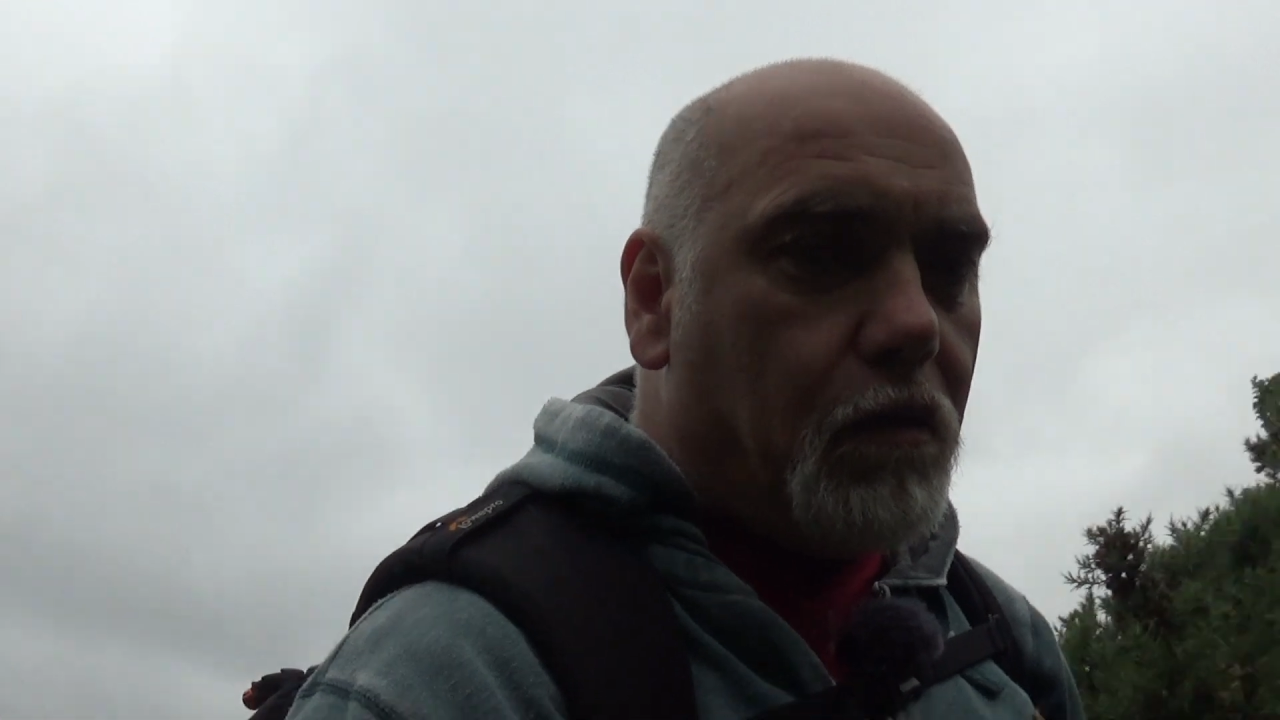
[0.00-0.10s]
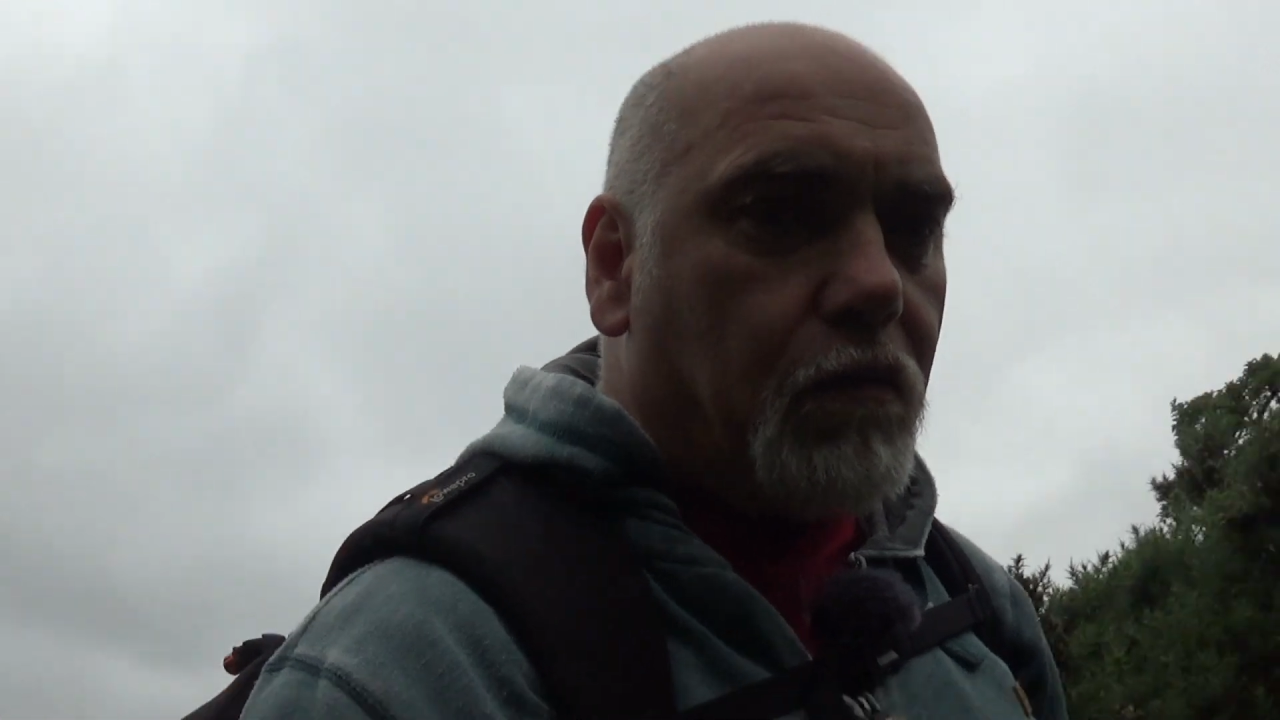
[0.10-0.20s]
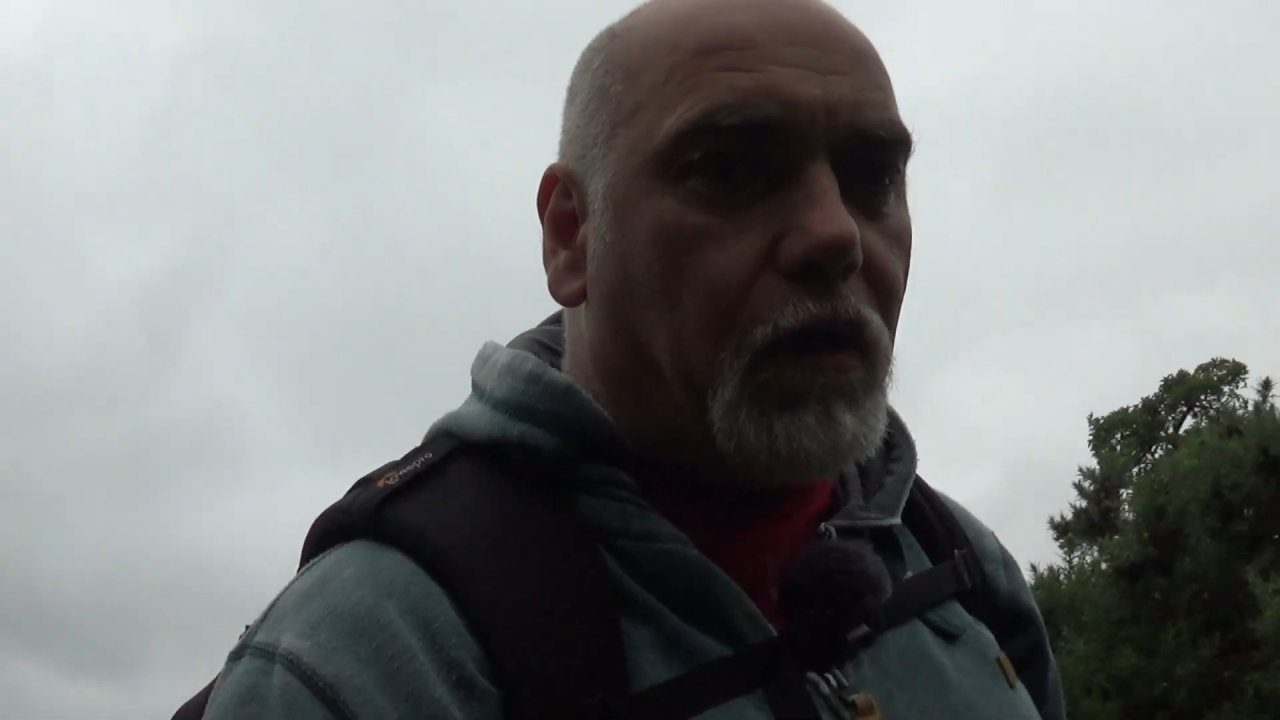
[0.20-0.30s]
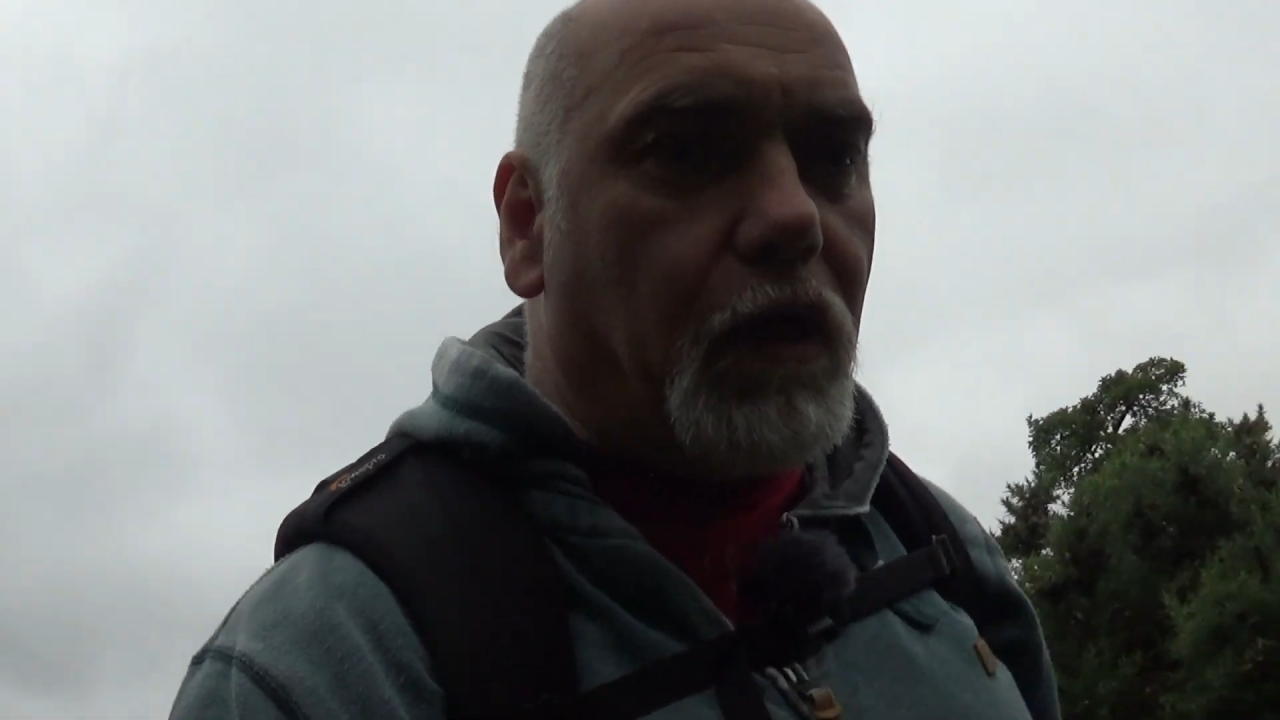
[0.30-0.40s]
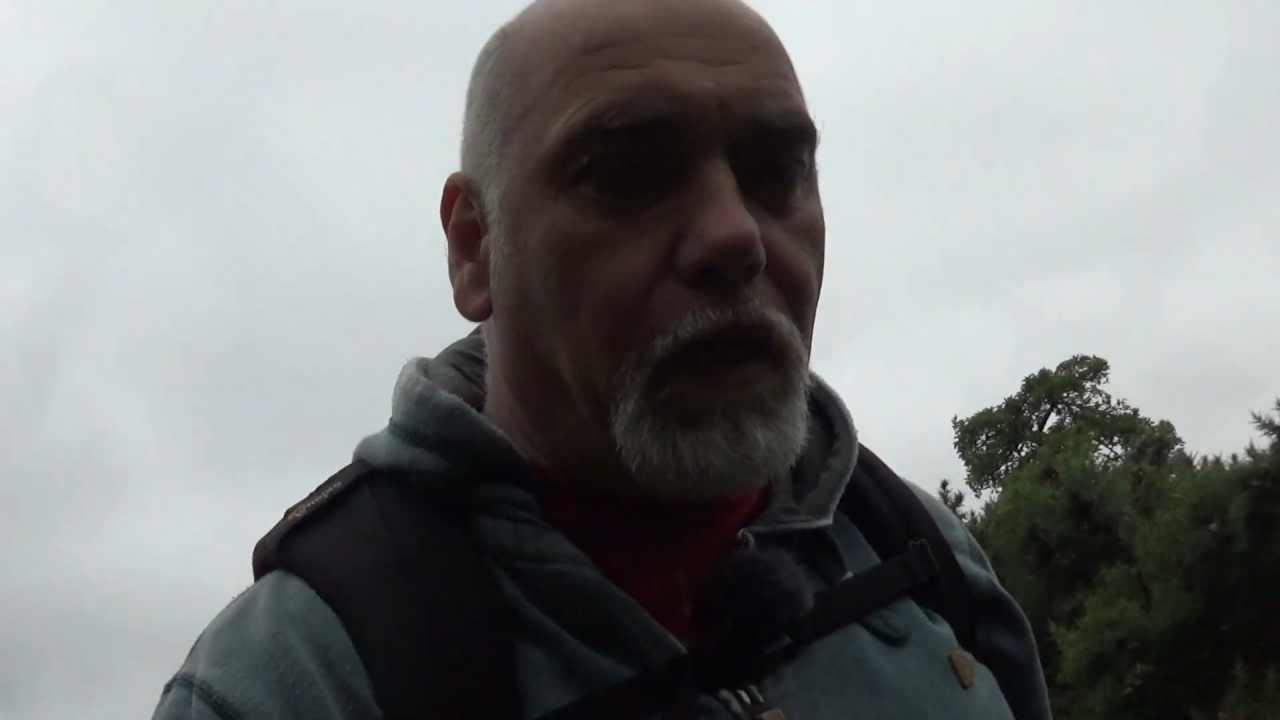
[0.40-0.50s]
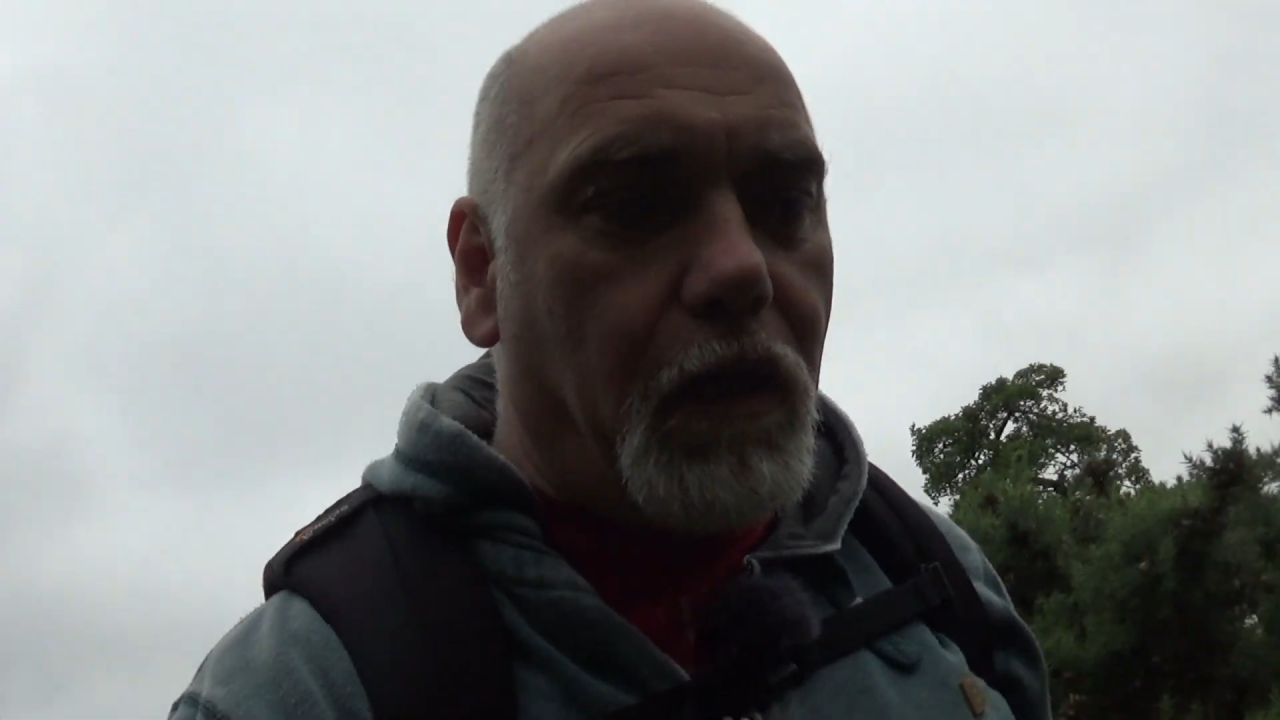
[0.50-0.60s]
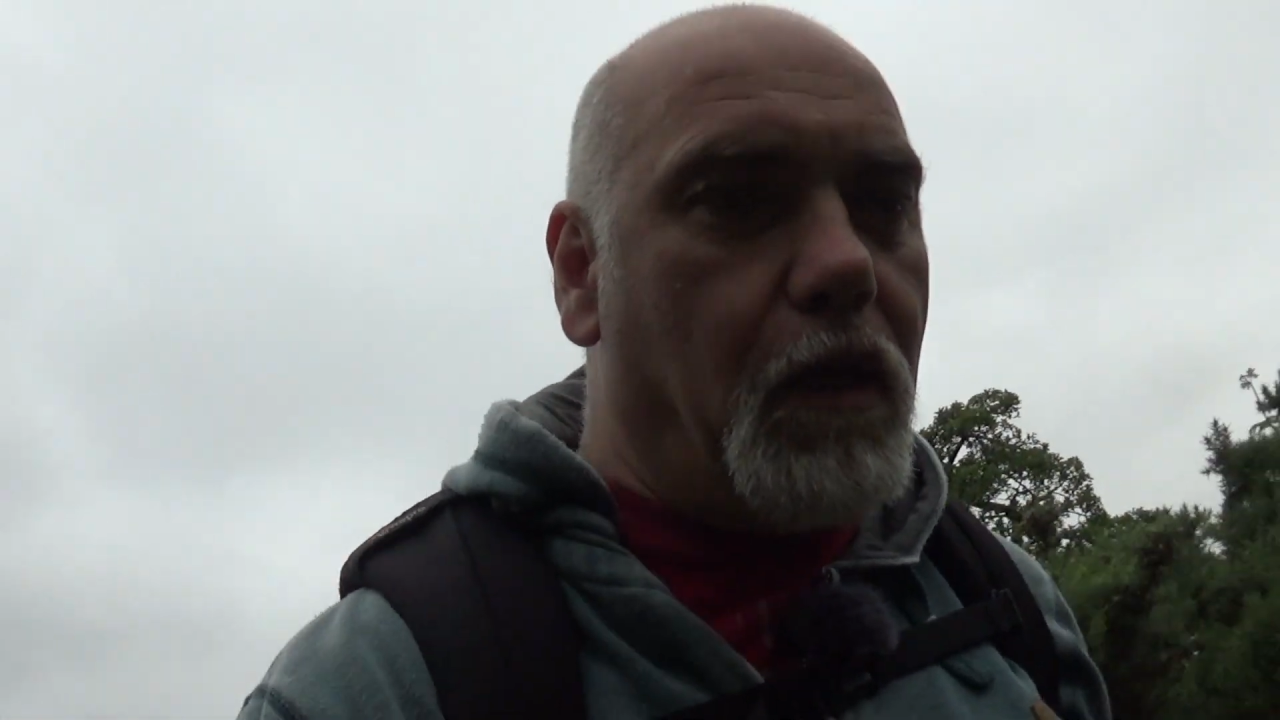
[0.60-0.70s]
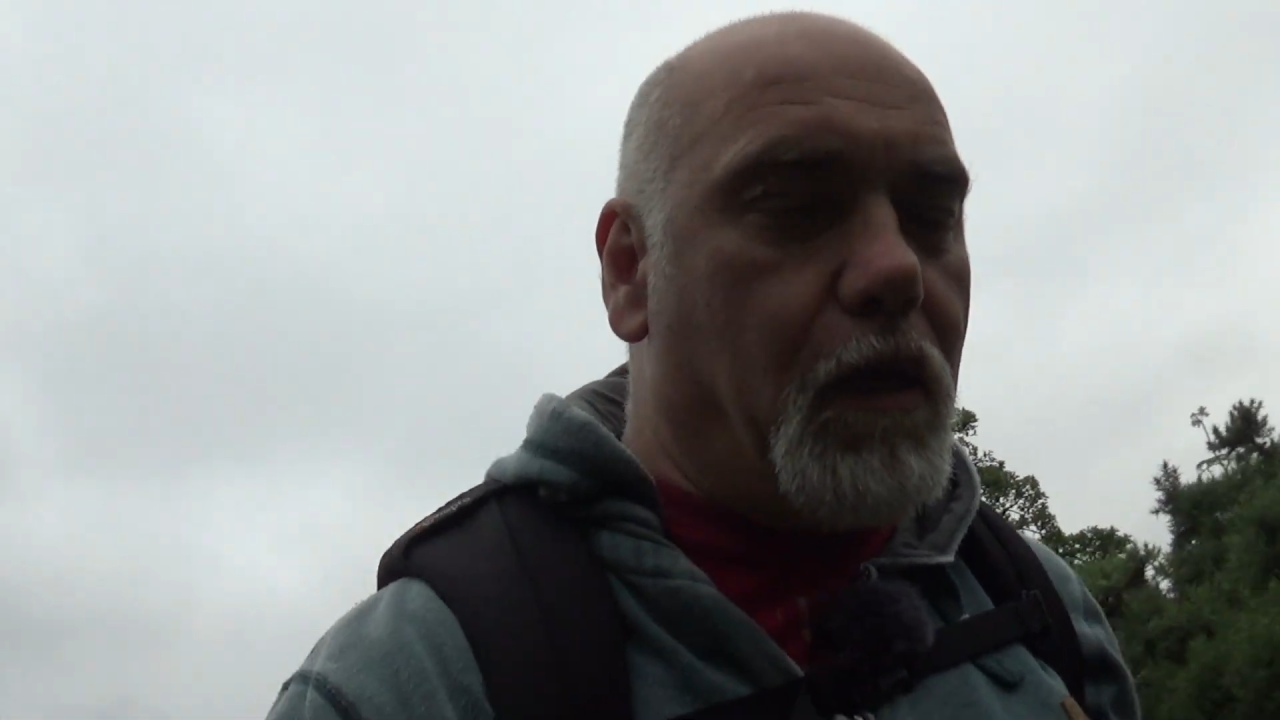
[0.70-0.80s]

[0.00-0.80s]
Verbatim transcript: Right? Oh.